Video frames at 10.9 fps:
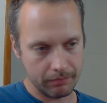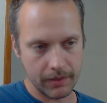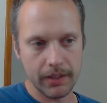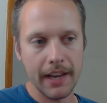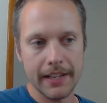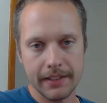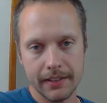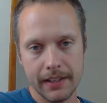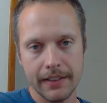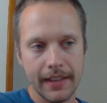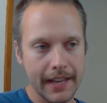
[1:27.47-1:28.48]

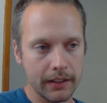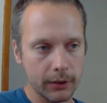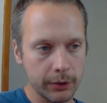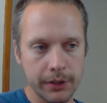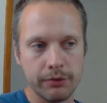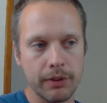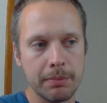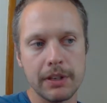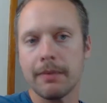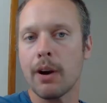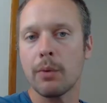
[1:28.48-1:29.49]
site, and they had a little
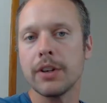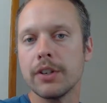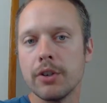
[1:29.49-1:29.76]
description about what